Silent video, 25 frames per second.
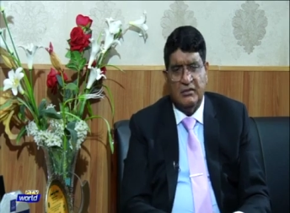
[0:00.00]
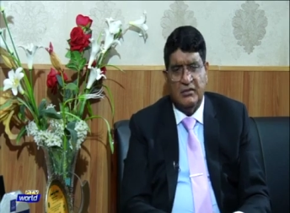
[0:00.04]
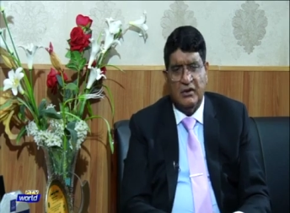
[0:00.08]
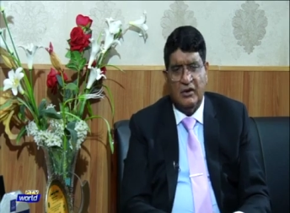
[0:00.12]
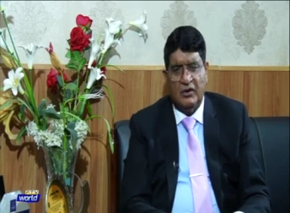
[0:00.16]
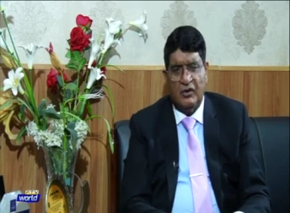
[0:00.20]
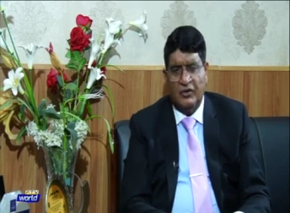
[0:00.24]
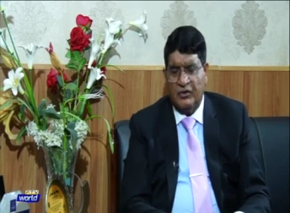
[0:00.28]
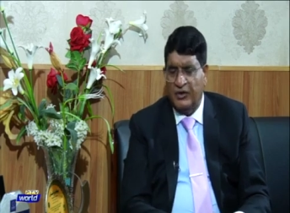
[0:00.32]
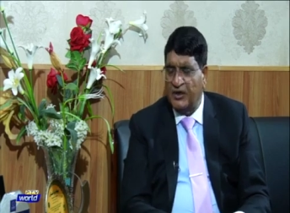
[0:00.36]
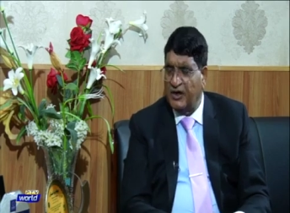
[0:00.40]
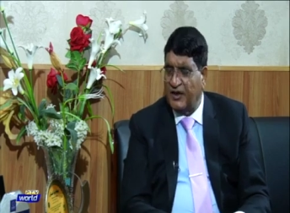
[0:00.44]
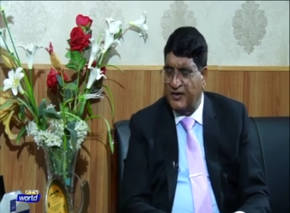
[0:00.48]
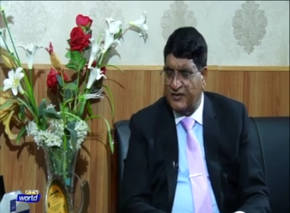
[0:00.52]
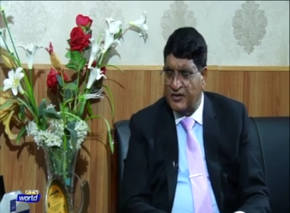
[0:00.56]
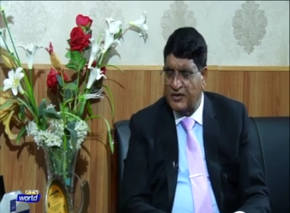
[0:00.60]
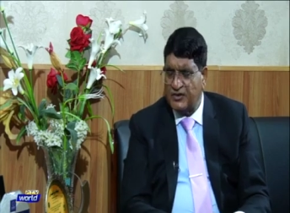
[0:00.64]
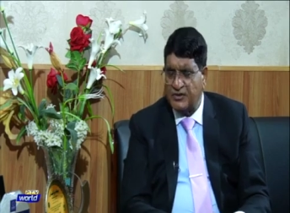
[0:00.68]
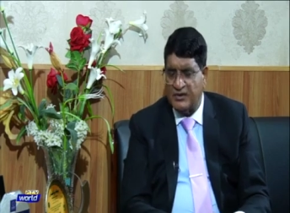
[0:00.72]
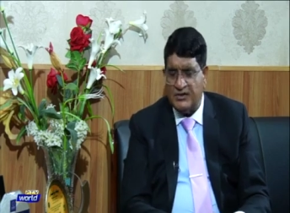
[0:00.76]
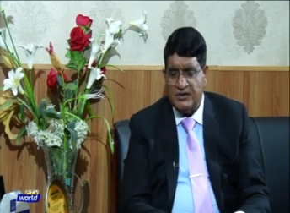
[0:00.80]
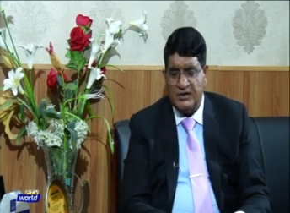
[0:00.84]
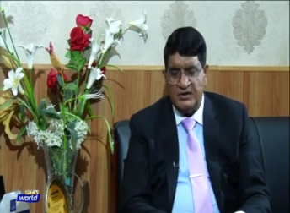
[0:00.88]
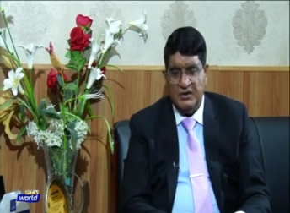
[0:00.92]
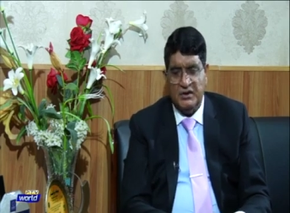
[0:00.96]

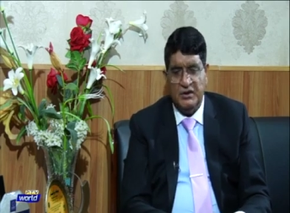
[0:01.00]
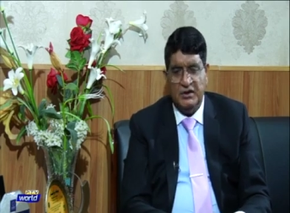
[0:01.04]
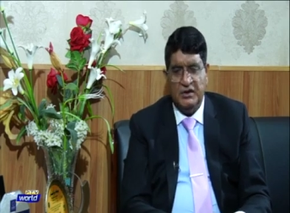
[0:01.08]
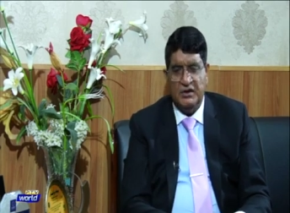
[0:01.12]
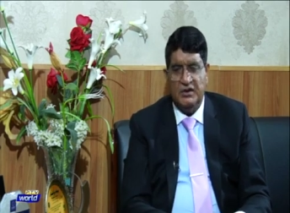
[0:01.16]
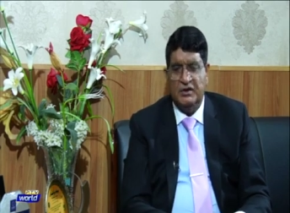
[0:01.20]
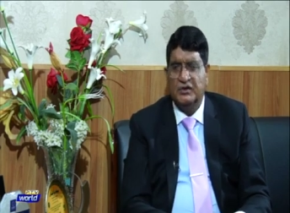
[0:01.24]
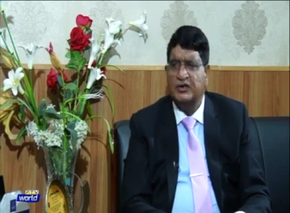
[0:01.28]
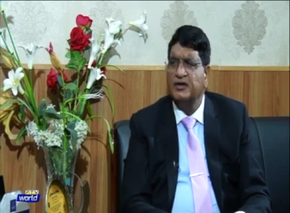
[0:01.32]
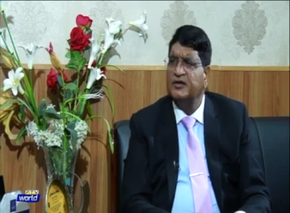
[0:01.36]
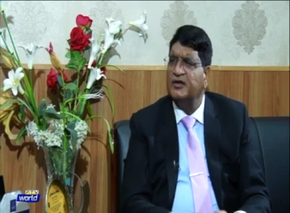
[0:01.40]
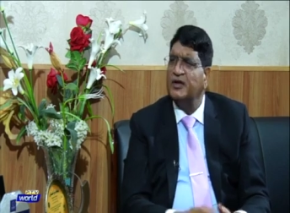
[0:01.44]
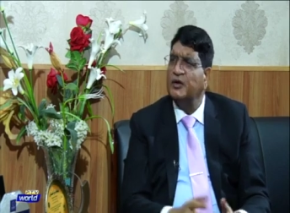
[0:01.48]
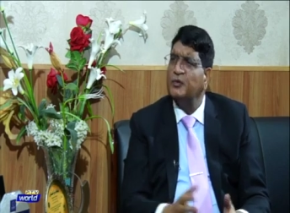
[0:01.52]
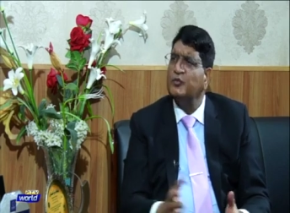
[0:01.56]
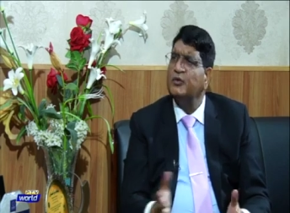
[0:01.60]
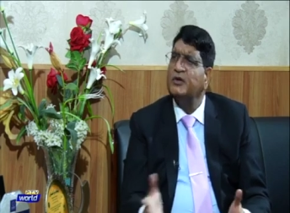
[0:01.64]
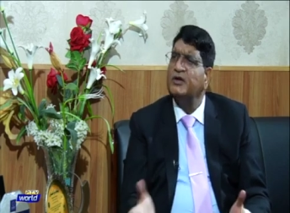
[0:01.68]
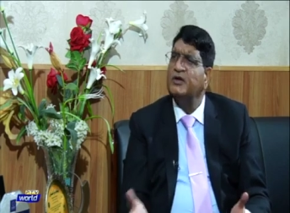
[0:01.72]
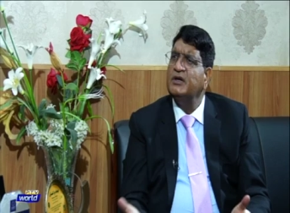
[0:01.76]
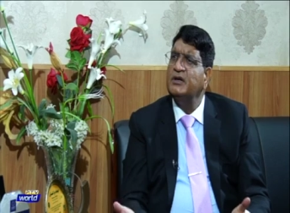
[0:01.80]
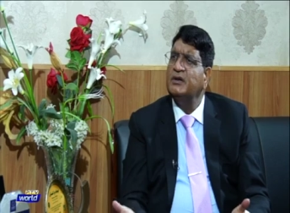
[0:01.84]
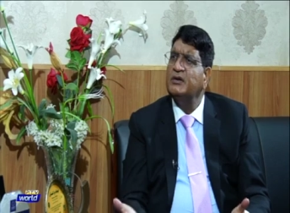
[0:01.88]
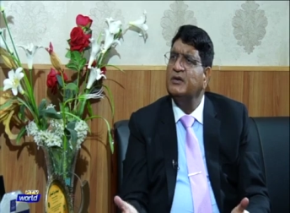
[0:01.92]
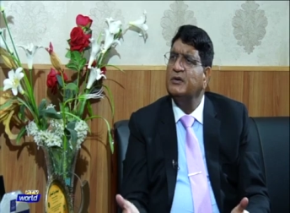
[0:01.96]
organizations. They said
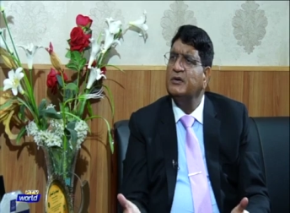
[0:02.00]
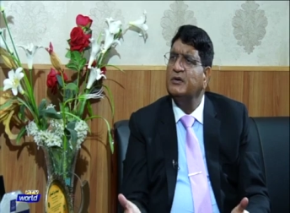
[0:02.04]
we